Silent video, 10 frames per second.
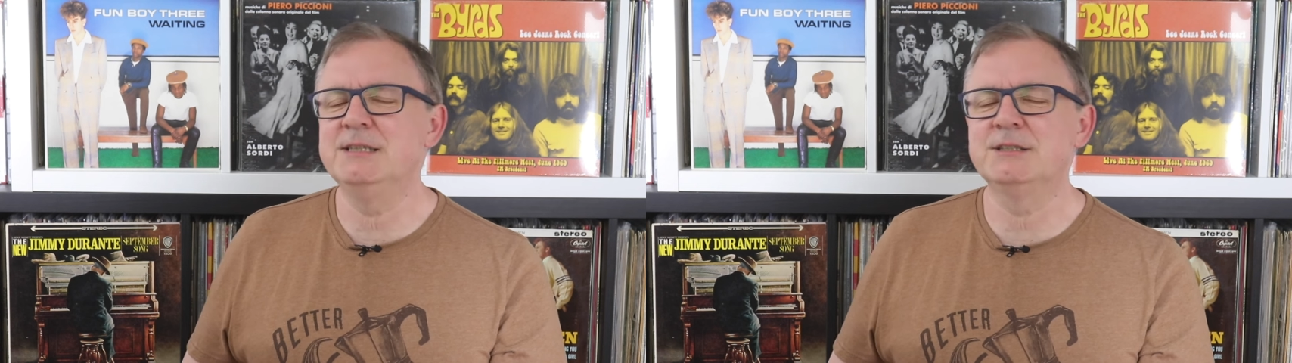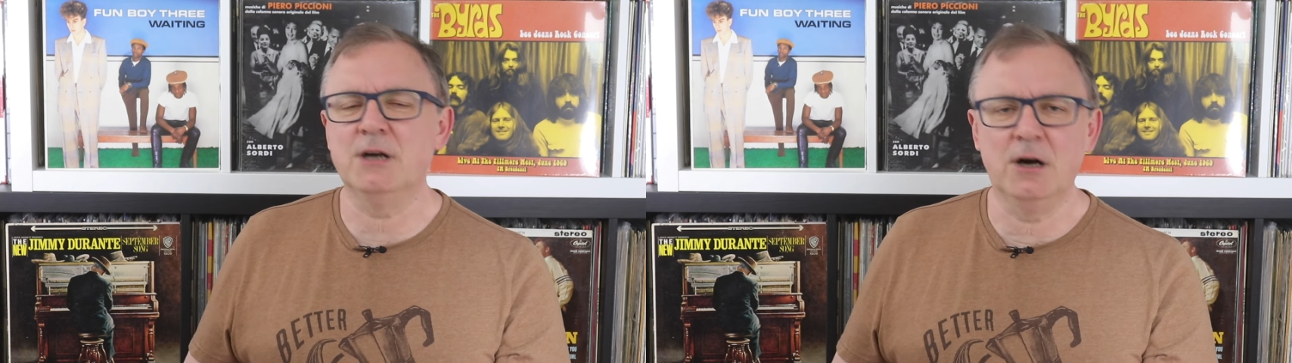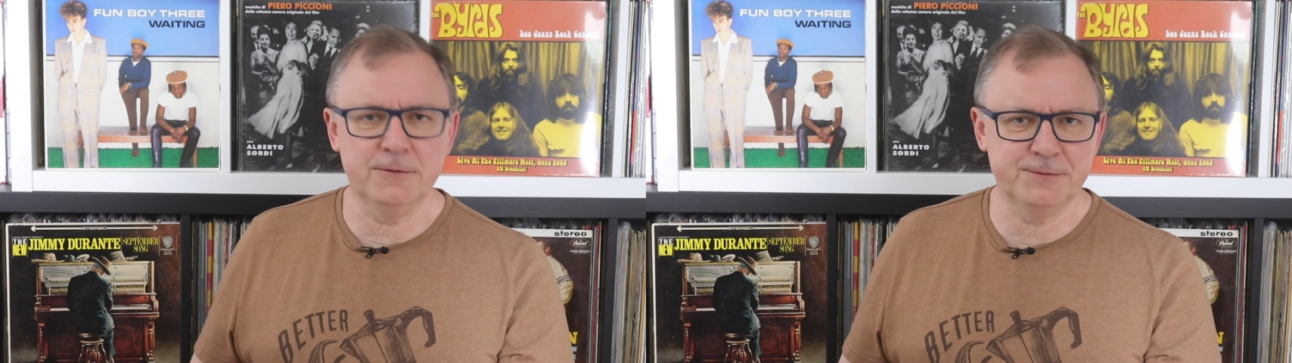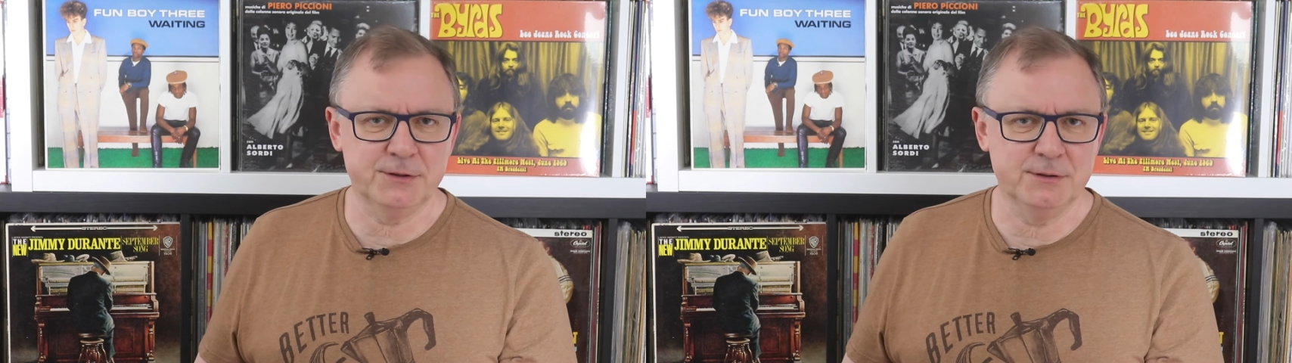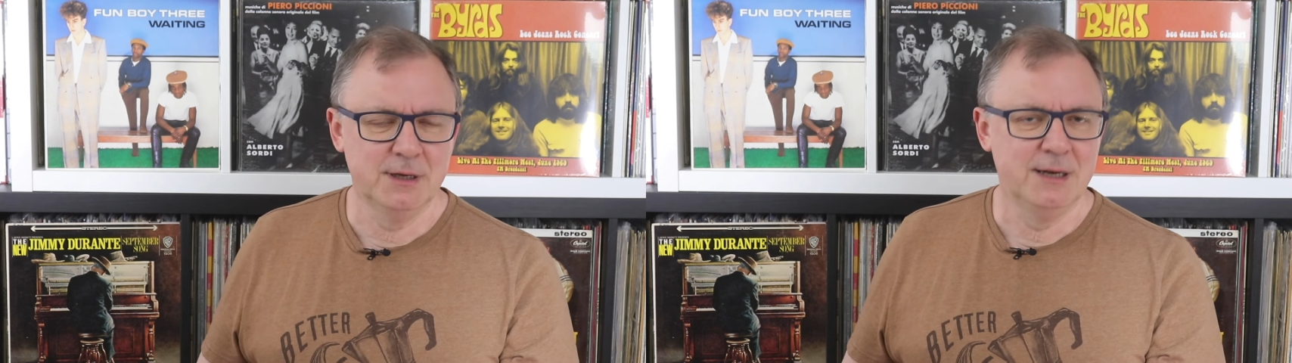is
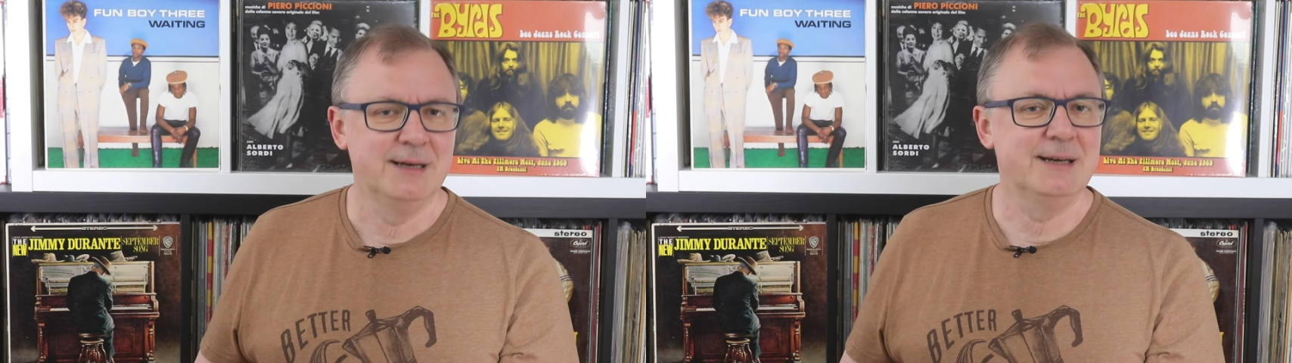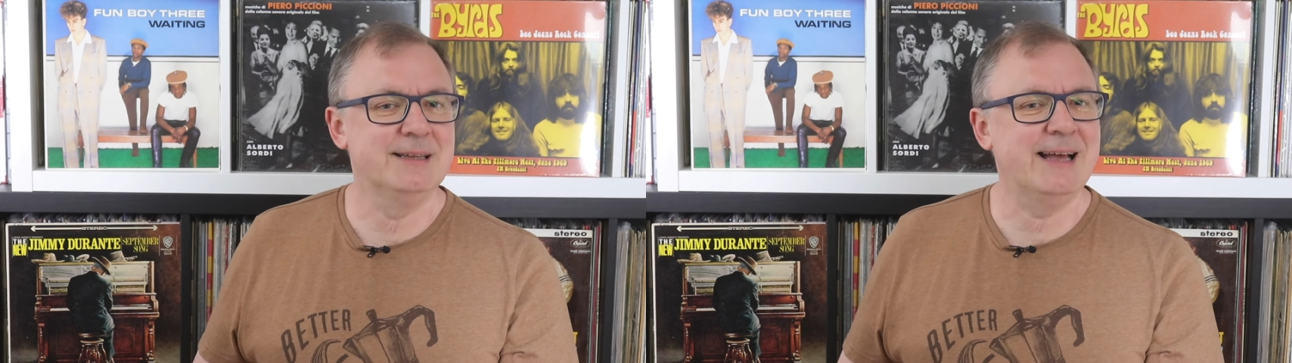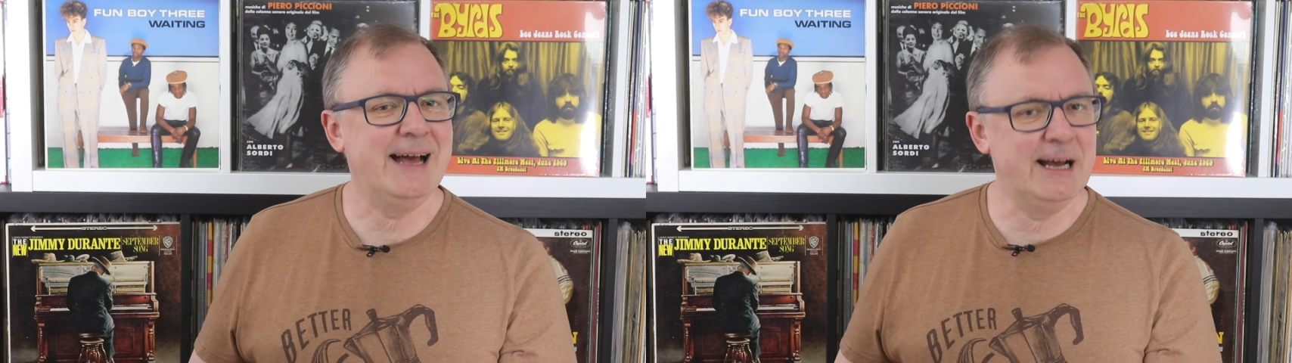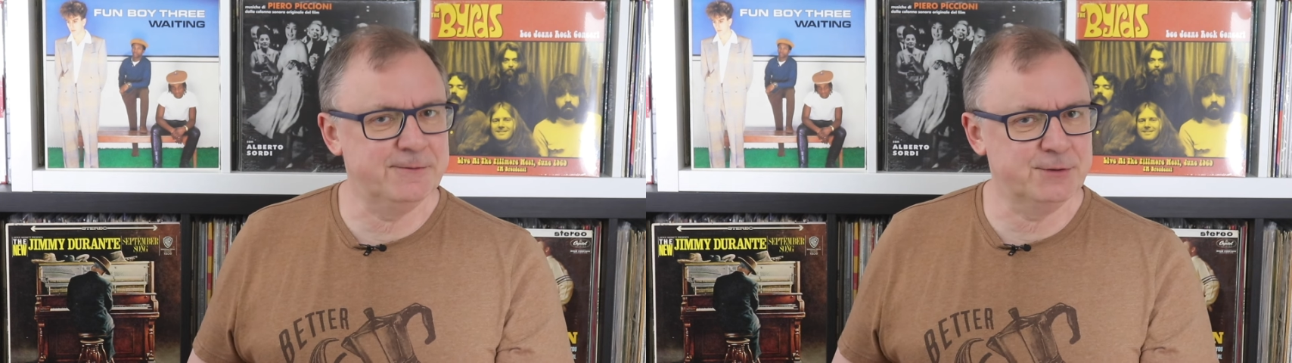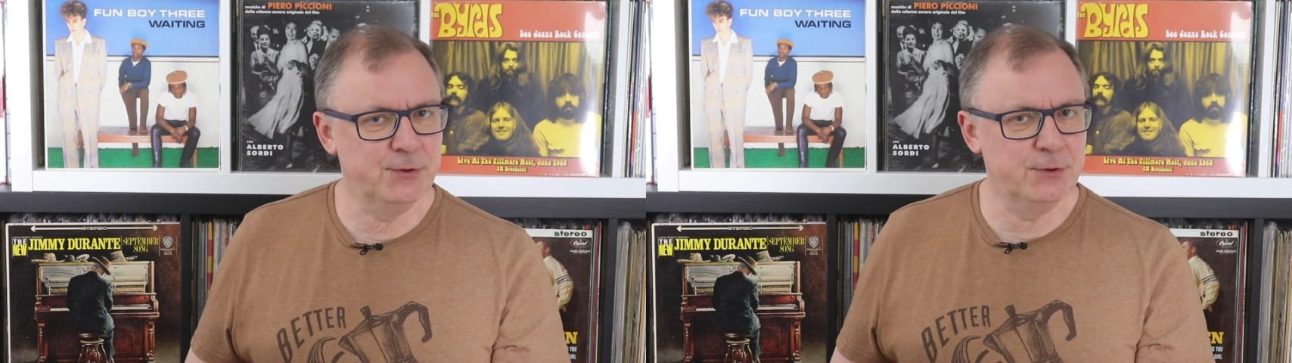often an
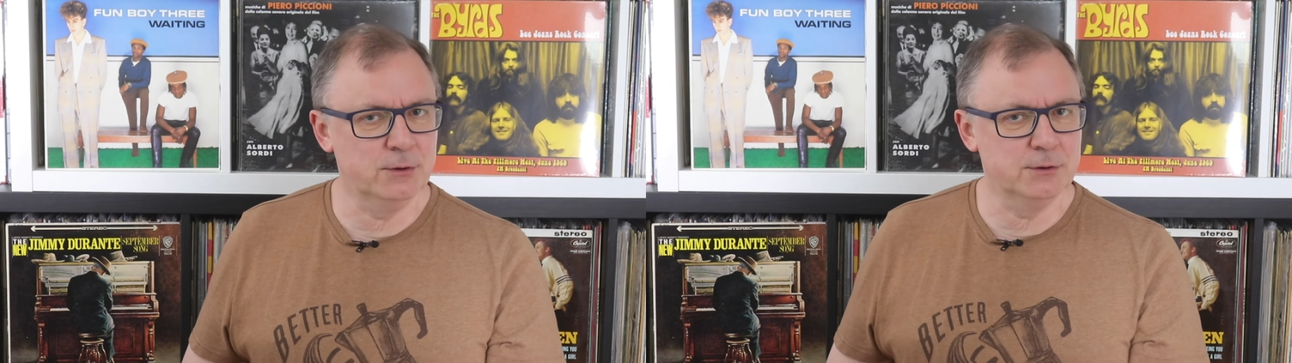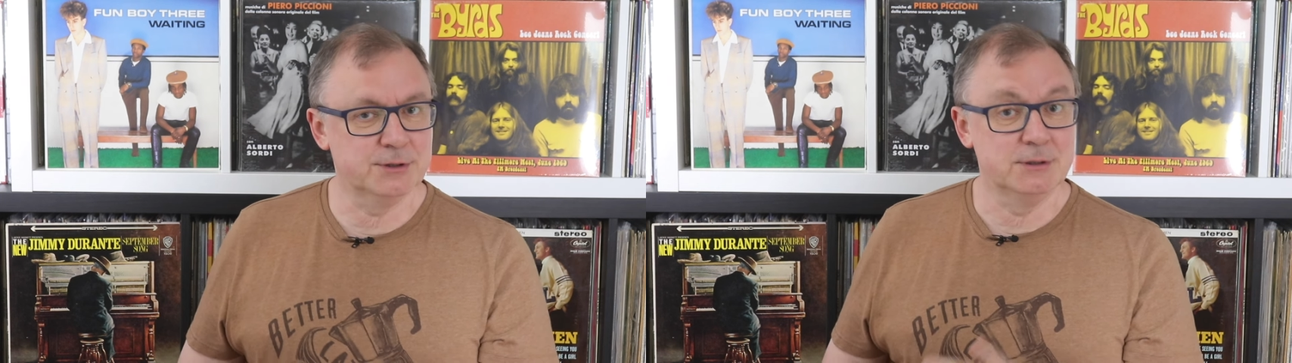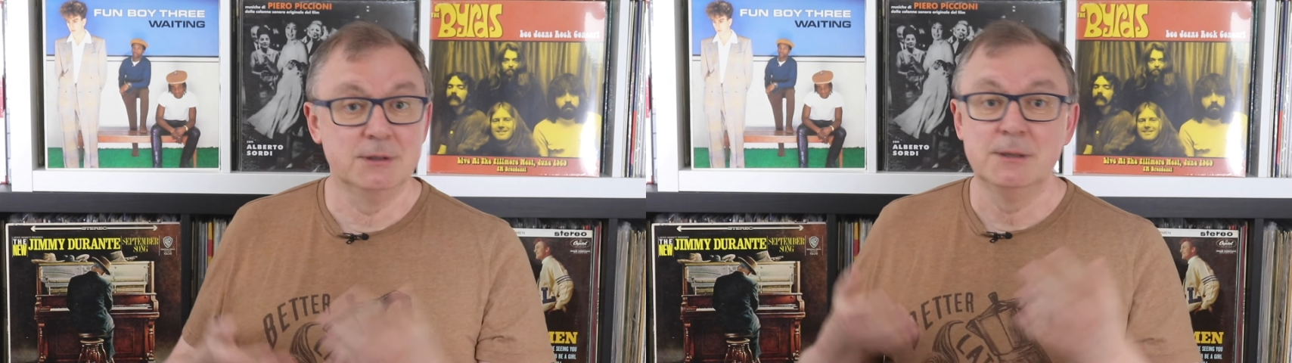afterthought,